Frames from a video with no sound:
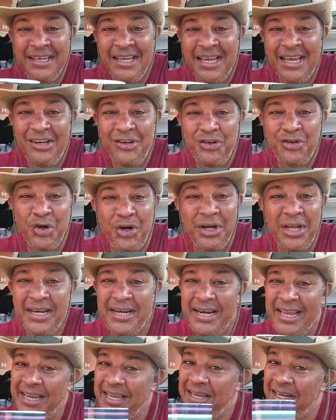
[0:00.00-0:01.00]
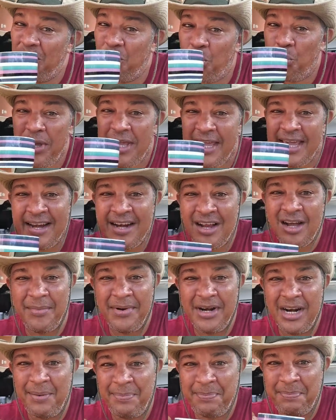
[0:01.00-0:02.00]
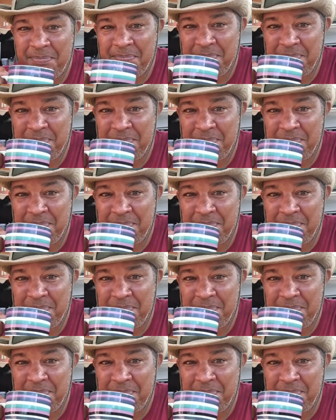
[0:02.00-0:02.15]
enjoy your day weekend coming up